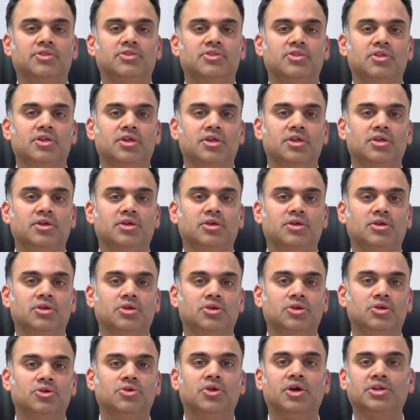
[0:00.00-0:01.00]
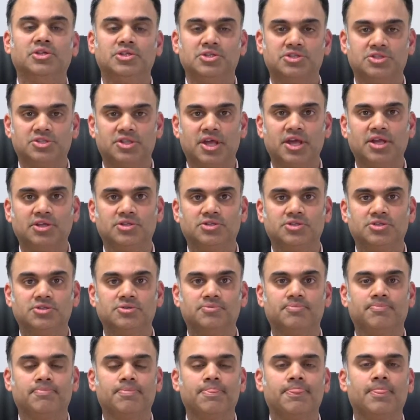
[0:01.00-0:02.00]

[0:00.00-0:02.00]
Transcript: in the United States